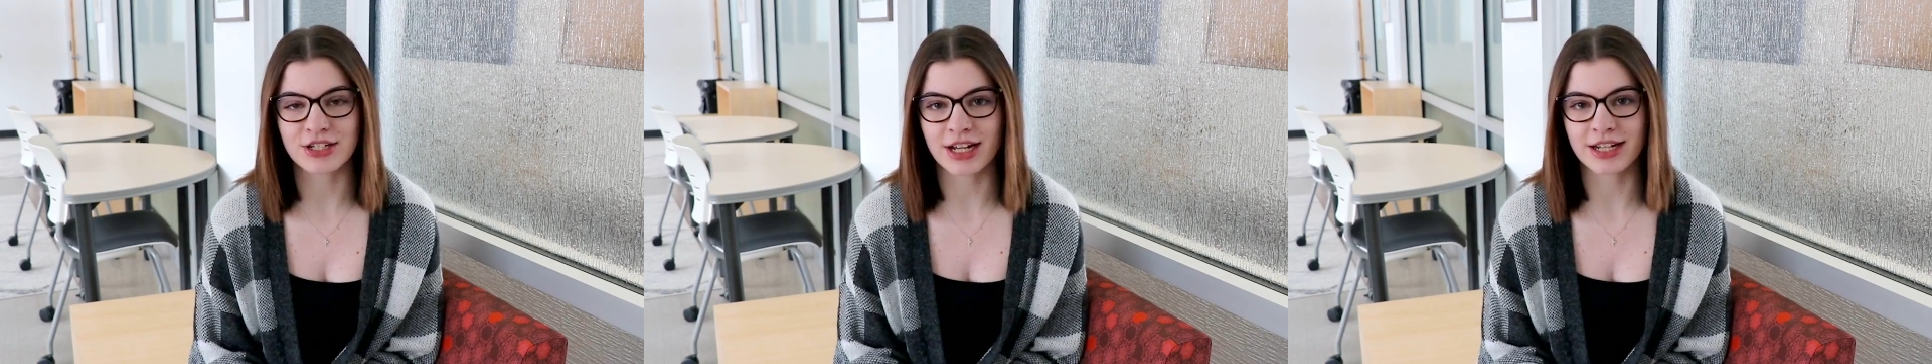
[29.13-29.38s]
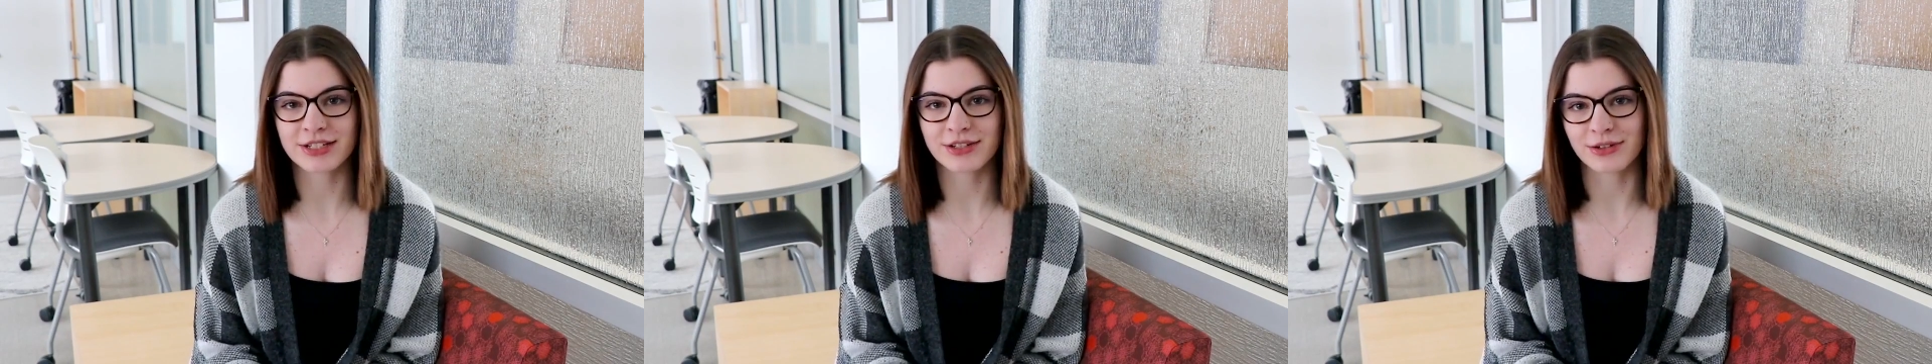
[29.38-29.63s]

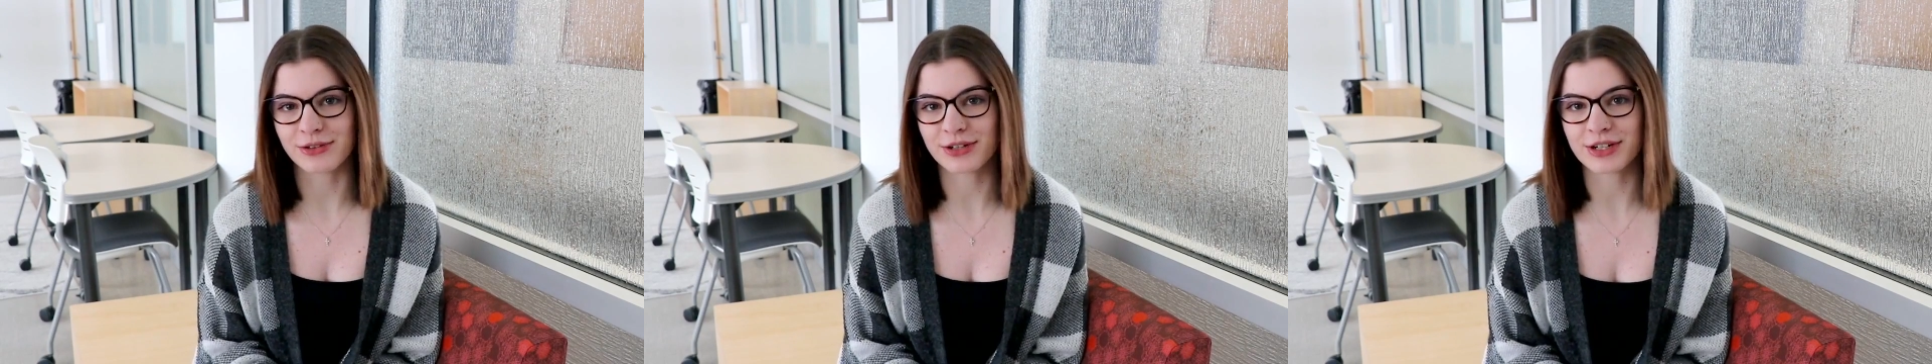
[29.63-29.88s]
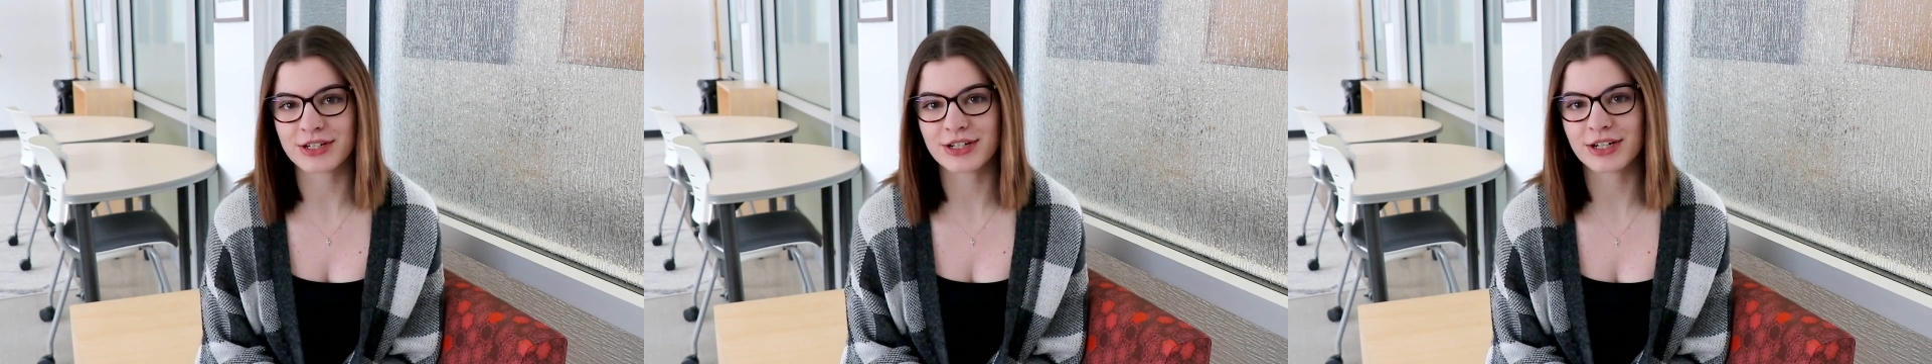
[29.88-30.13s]
John's
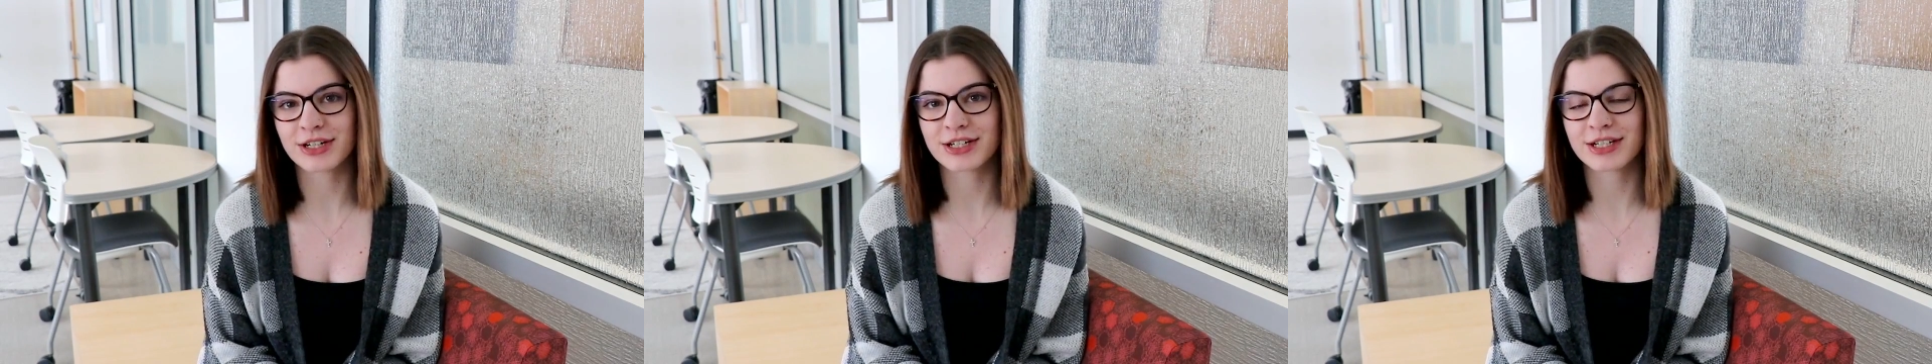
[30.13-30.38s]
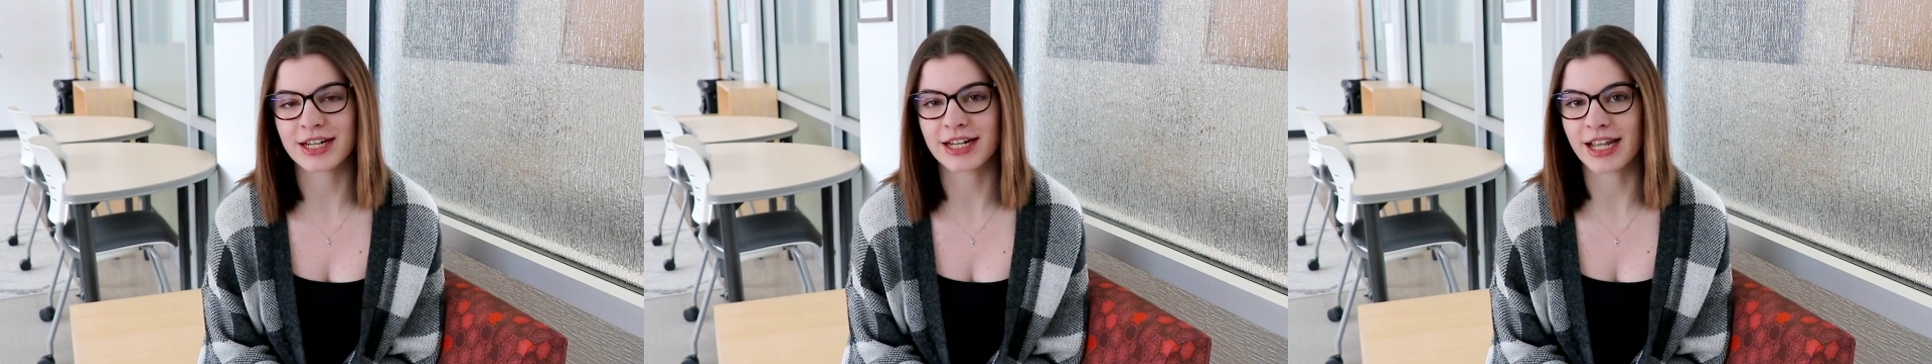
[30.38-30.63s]
Lutheran
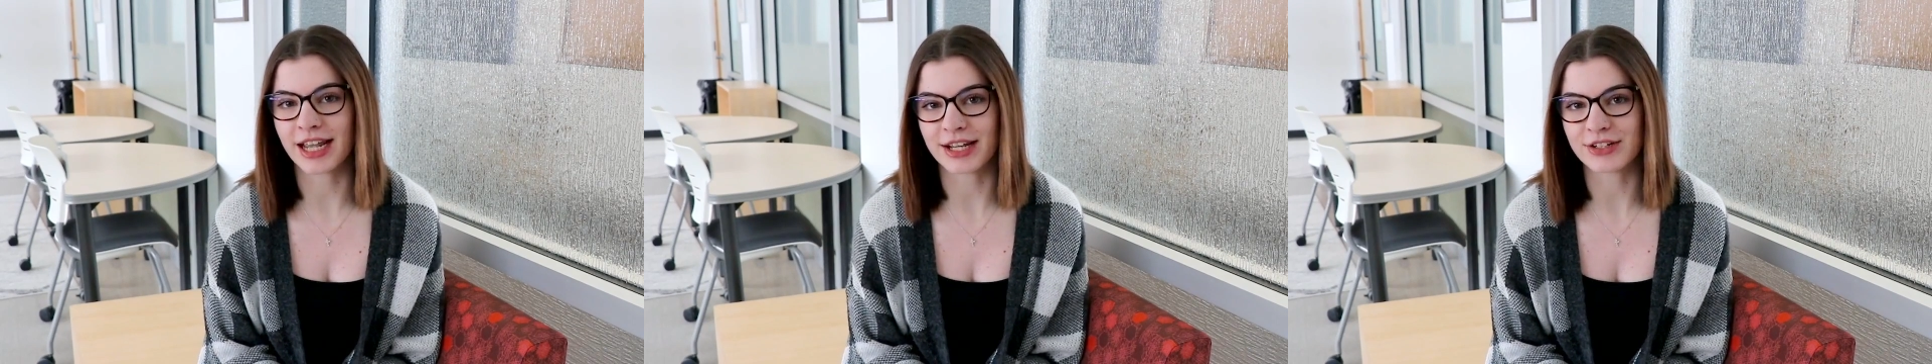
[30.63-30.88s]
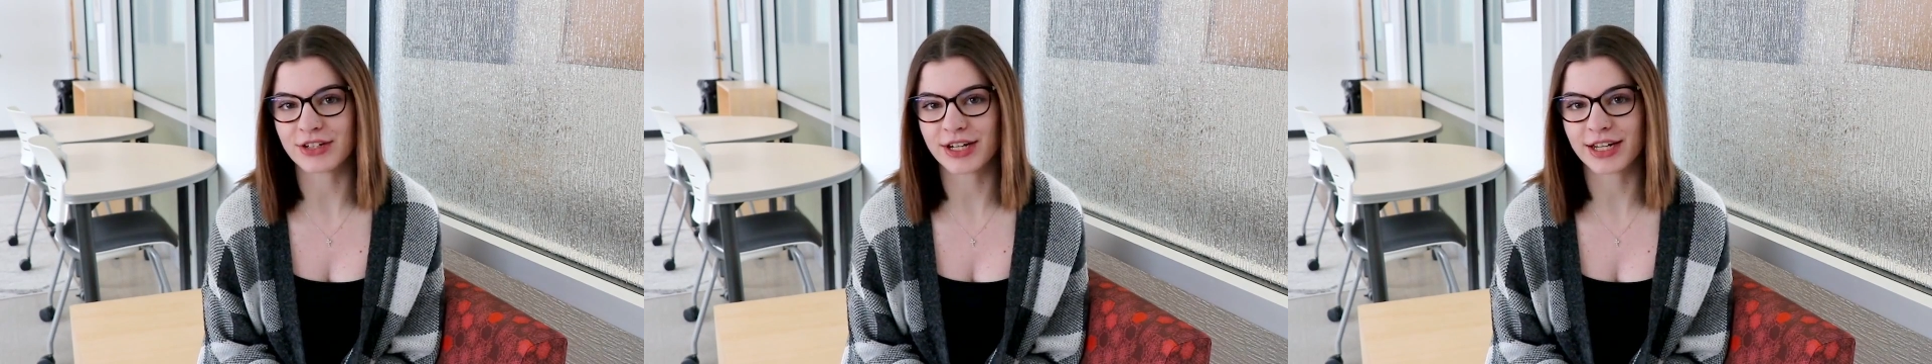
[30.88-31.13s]
Church in
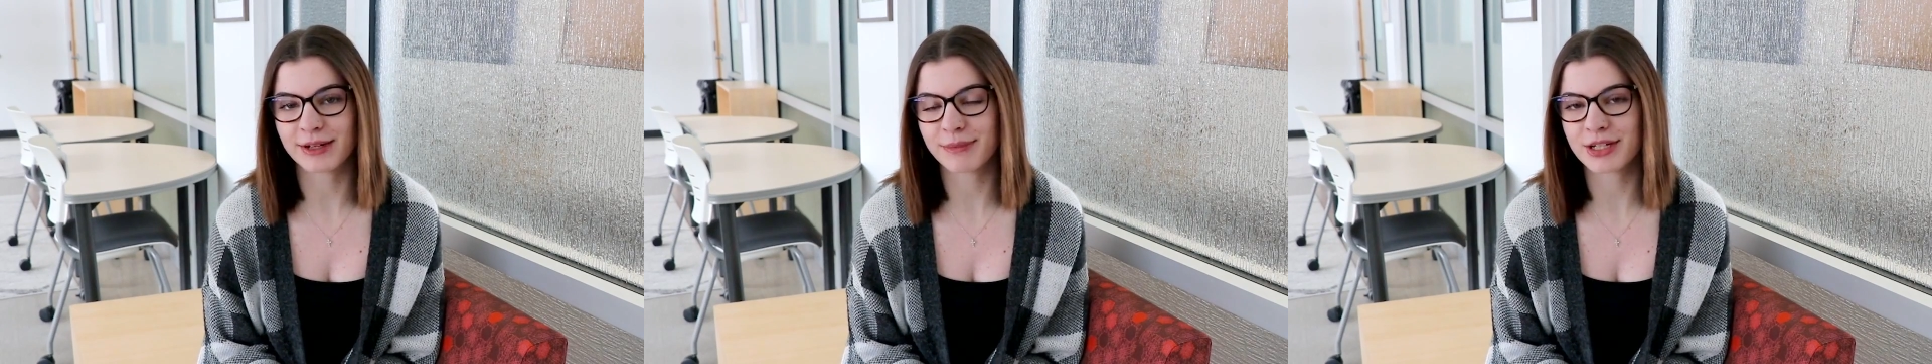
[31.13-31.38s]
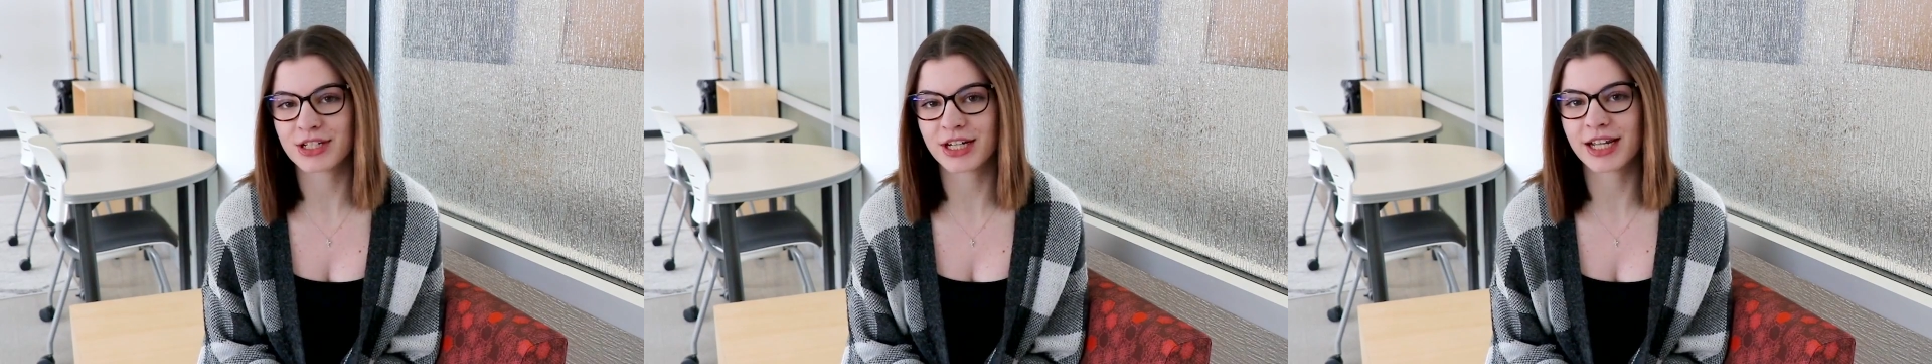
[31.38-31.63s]
Adrian,
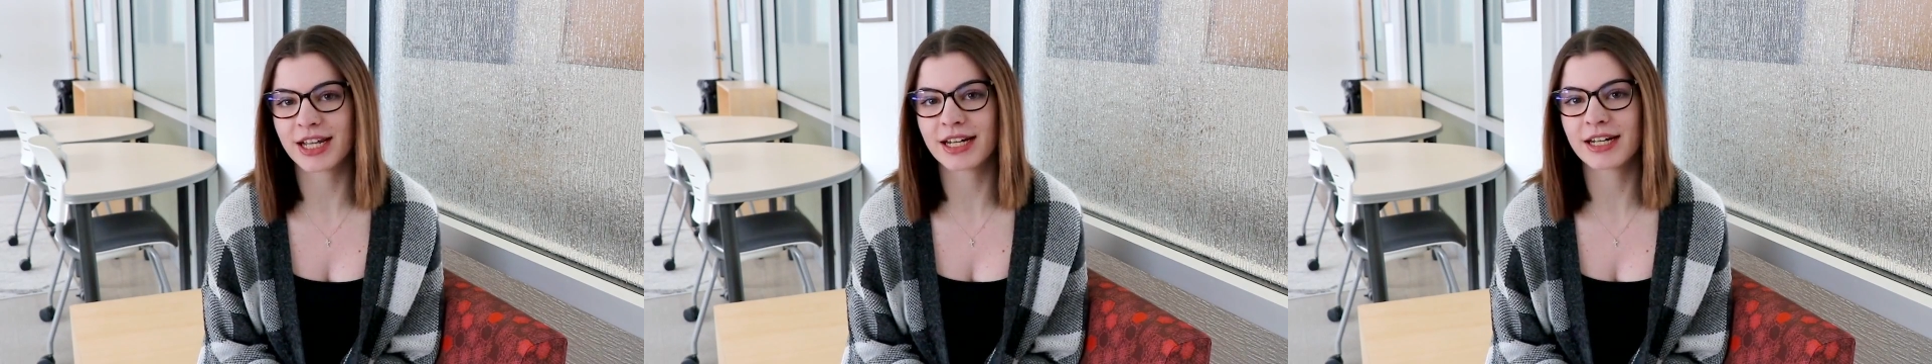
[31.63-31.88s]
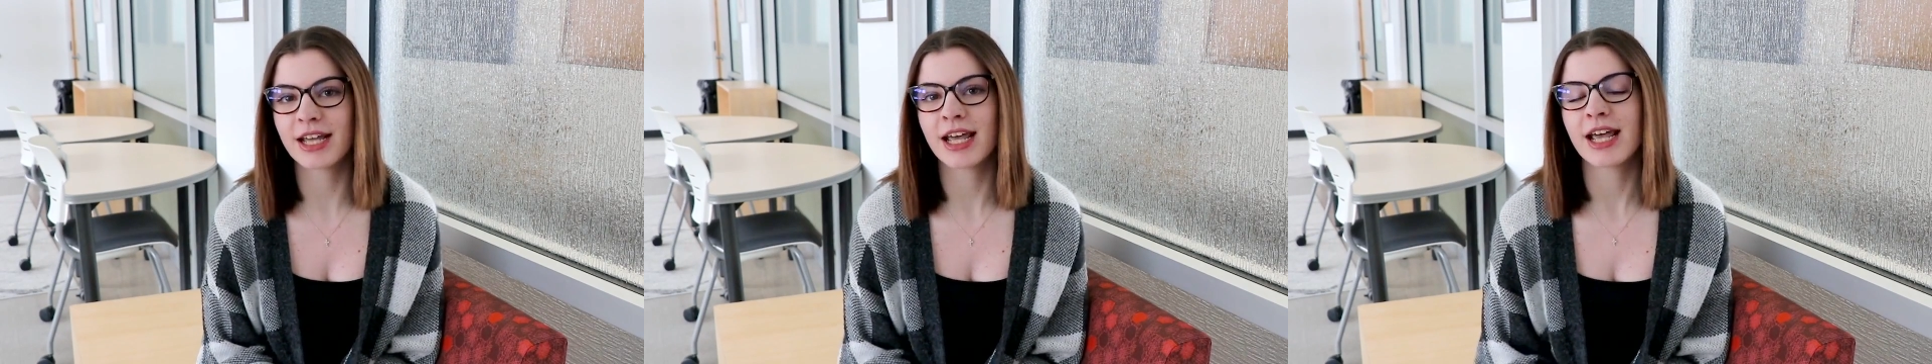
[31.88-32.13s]
Michigan,